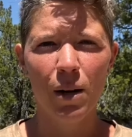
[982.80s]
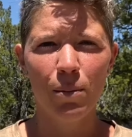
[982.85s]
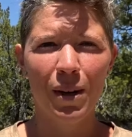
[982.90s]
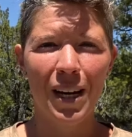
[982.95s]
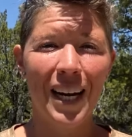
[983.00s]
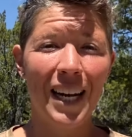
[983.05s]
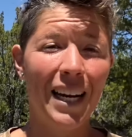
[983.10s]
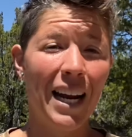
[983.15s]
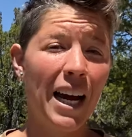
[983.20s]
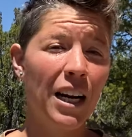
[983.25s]

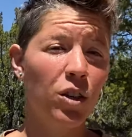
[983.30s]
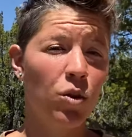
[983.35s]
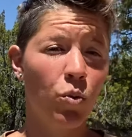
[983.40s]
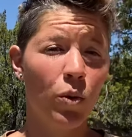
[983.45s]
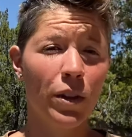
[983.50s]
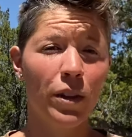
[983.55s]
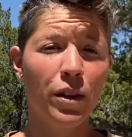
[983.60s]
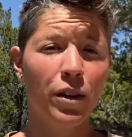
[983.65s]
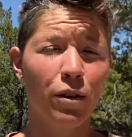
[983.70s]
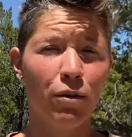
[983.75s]
connect
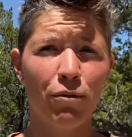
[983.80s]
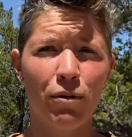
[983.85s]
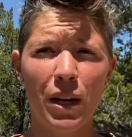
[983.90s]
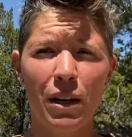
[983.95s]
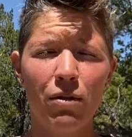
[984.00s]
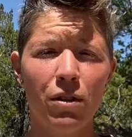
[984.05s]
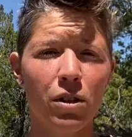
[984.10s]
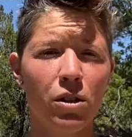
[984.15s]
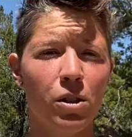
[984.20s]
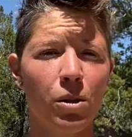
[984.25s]
with your
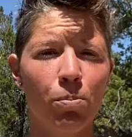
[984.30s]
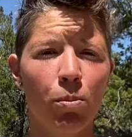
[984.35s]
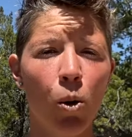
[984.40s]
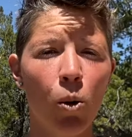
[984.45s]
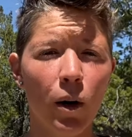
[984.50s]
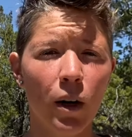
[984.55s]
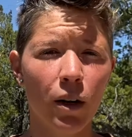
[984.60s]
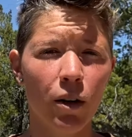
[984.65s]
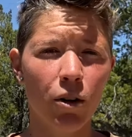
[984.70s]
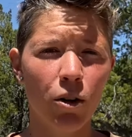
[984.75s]
favorite
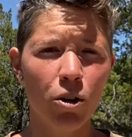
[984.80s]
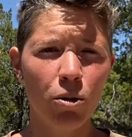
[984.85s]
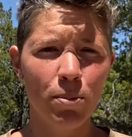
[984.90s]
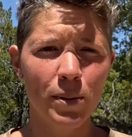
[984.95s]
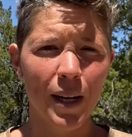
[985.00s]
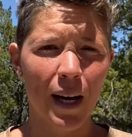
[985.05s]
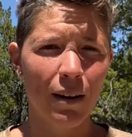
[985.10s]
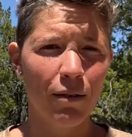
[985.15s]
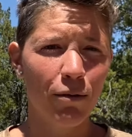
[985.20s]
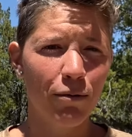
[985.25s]
support
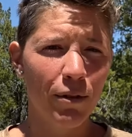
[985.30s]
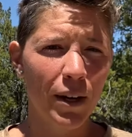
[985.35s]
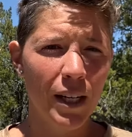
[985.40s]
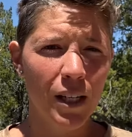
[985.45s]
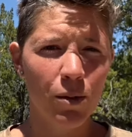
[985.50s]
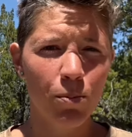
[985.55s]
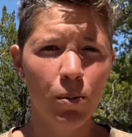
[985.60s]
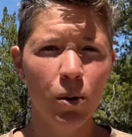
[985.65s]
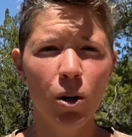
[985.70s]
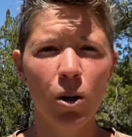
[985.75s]
groups on
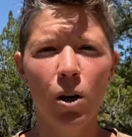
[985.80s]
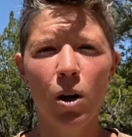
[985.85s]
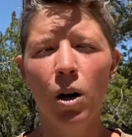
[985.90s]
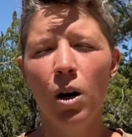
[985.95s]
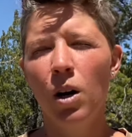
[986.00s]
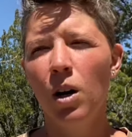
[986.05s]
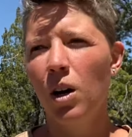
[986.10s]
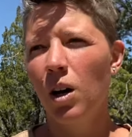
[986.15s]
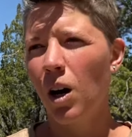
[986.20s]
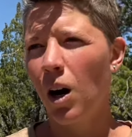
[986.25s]
Facebook.
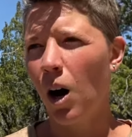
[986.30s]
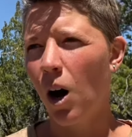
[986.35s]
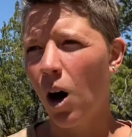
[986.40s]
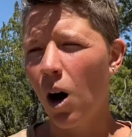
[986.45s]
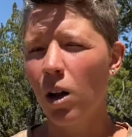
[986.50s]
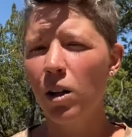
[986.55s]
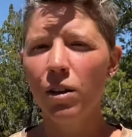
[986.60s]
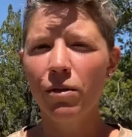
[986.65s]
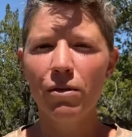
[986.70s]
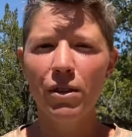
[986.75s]

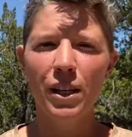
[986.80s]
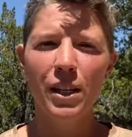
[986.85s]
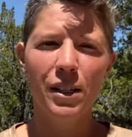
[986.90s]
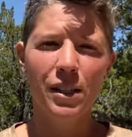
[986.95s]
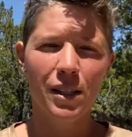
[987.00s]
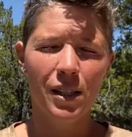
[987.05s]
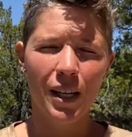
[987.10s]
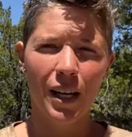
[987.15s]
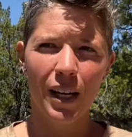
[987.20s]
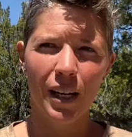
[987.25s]
All of
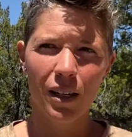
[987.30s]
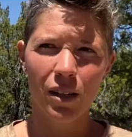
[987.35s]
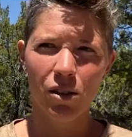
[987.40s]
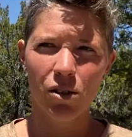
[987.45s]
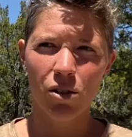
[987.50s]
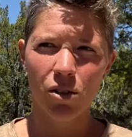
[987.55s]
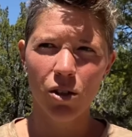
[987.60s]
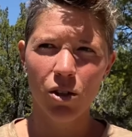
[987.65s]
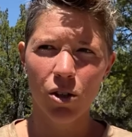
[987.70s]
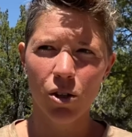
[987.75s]
these
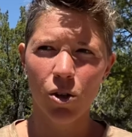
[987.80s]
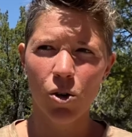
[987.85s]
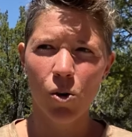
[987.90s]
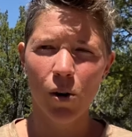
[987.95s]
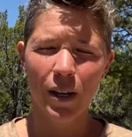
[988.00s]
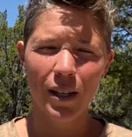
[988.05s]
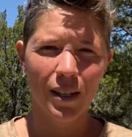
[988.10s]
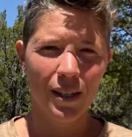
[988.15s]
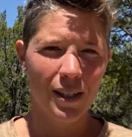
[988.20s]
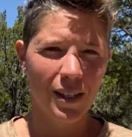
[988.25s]
things you're
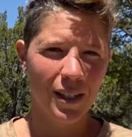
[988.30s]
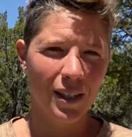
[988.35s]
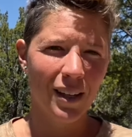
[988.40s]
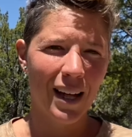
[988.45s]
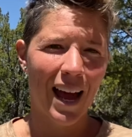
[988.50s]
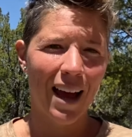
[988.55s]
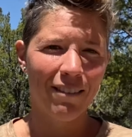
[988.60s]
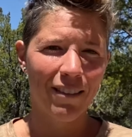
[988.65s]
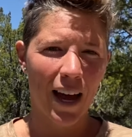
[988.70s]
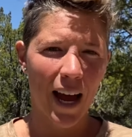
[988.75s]
going to still
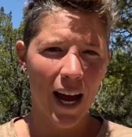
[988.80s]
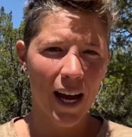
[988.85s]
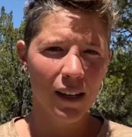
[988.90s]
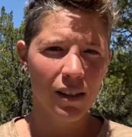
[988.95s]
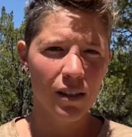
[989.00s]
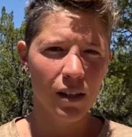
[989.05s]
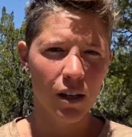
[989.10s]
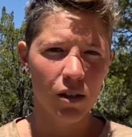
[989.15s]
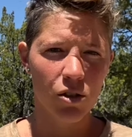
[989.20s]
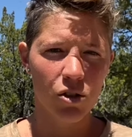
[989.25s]
have
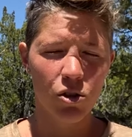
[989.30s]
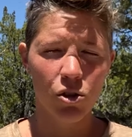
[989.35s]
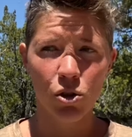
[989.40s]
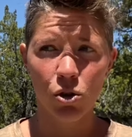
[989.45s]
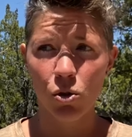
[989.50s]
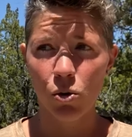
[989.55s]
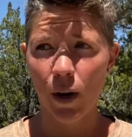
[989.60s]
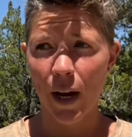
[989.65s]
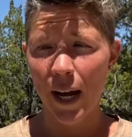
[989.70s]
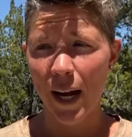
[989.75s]
access
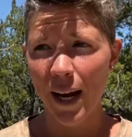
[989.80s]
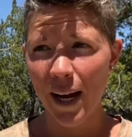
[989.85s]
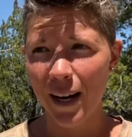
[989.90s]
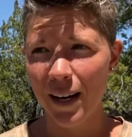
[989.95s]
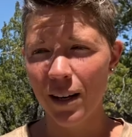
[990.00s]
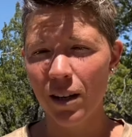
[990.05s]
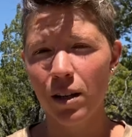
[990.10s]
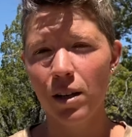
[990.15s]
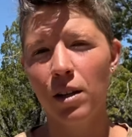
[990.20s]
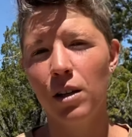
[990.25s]
to,
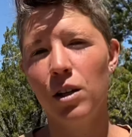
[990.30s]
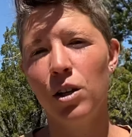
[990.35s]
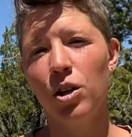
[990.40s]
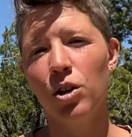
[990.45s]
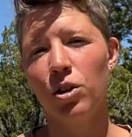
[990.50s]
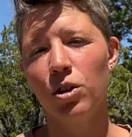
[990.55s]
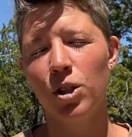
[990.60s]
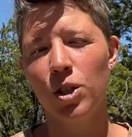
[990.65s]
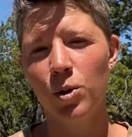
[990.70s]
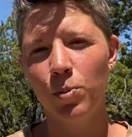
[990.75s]
and
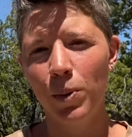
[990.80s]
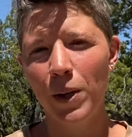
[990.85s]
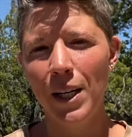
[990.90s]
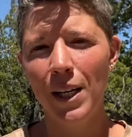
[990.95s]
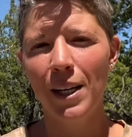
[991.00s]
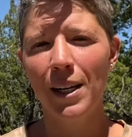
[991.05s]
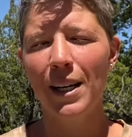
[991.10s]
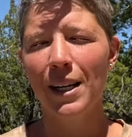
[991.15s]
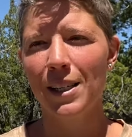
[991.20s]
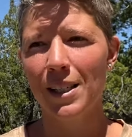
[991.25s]
your
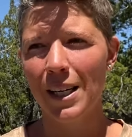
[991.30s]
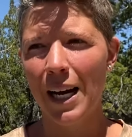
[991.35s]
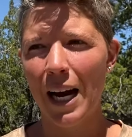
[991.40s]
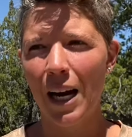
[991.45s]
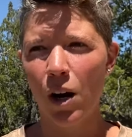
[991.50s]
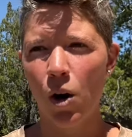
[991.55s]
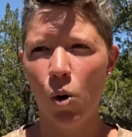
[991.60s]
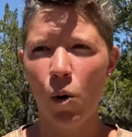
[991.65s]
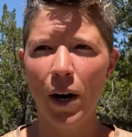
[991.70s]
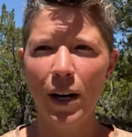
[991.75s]
speed is
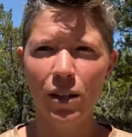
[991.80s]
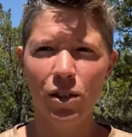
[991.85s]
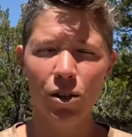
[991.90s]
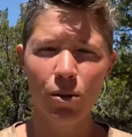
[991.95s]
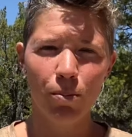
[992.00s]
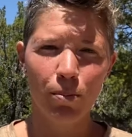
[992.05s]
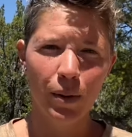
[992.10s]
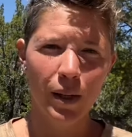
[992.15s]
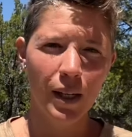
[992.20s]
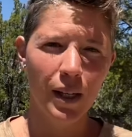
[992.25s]
not going to
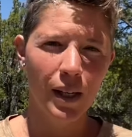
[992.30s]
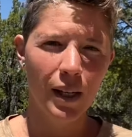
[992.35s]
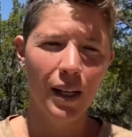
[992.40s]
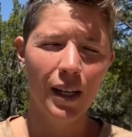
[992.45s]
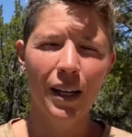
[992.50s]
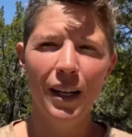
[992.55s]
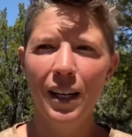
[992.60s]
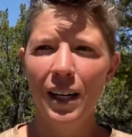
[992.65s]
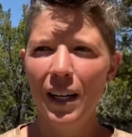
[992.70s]
be